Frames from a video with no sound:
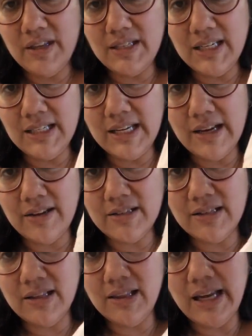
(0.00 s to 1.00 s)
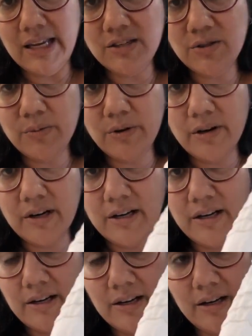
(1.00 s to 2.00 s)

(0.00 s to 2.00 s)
of the details, the lace work